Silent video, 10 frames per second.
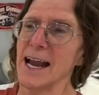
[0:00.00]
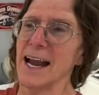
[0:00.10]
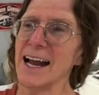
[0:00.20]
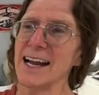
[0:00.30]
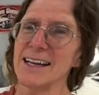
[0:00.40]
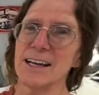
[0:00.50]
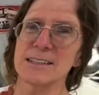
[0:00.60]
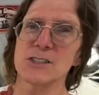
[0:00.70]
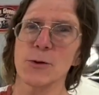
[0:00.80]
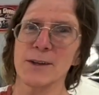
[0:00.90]

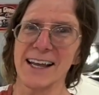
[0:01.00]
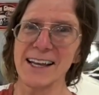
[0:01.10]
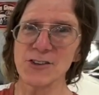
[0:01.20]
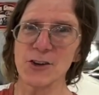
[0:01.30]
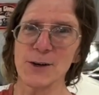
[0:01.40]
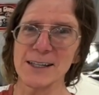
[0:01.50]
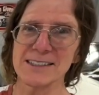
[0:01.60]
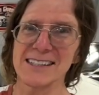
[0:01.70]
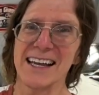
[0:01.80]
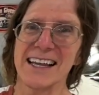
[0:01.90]
and so what they do
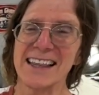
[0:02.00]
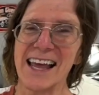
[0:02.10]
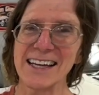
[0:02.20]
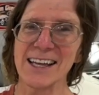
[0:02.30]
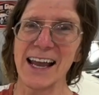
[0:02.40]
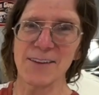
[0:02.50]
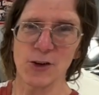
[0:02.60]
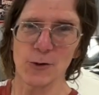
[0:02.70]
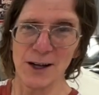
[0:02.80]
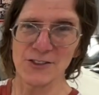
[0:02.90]
is they,
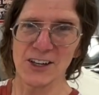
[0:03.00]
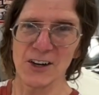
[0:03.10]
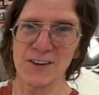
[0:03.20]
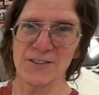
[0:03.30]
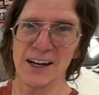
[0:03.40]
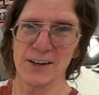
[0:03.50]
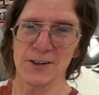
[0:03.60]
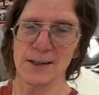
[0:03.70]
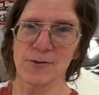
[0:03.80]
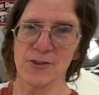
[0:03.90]
after watching our Fire
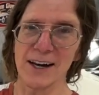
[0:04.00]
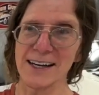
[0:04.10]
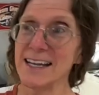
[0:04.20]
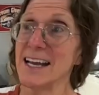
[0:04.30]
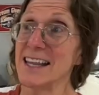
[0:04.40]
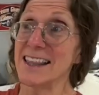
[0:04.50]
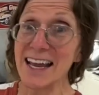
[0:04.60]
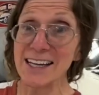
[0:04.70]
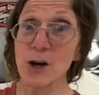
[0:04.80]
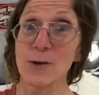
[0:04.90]
It Up Friday,
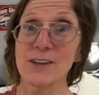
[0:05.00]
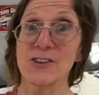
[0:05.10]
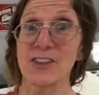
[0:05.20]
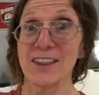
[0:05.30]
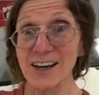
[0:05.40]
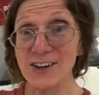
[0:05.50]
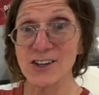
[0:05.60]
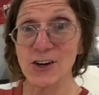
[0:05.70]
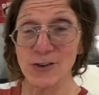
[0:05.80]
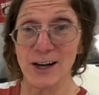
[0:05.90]
they go into their
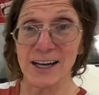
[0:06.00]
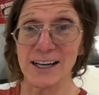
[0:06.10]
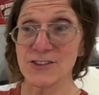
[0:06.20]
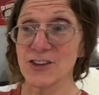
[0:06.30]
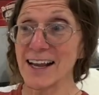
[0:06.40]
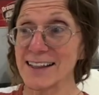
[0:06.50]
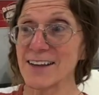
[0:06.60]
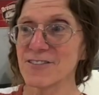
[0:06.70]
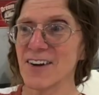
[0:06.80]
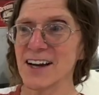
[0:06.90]
garage and
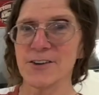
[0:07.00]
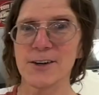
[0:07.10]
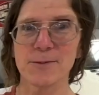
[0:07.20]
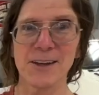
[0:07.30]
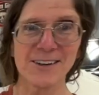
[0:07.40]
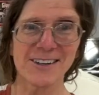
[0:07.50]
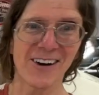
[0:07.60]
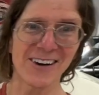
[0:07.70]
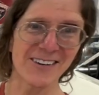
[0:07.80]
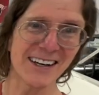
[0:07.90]
they fire up their
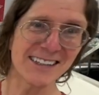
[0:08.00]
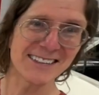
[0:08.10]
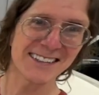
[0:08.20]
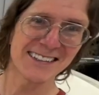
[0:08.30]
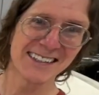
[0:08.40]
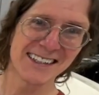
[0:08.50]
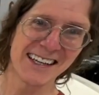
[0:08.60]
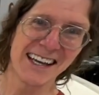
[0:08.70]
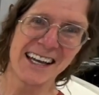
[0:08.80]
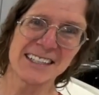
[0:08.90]
car, right? That's right.
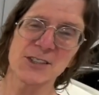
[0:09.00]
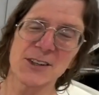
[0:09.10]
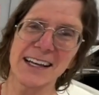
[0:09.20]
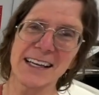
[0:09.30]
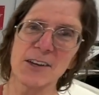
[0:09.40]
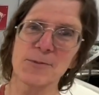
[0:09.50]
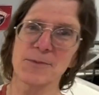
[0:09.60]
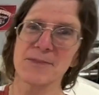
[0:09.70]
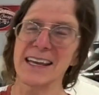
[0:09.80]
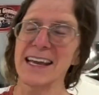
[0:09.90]
And so that gave,
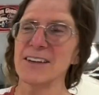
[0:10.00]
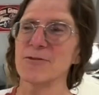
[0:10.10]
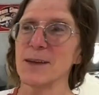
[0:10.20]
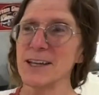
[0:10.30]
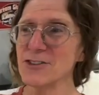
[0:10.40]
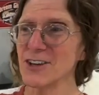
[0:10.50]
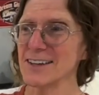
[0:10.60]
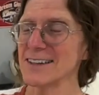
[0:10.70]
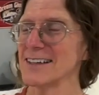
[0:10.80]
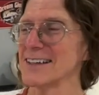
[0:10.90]
gave
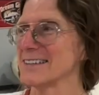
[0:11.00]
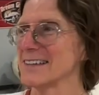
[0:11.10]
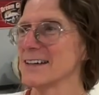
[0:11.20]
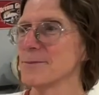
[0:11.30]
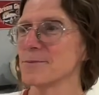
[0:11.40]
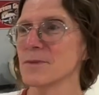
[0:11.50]
PJ the idea,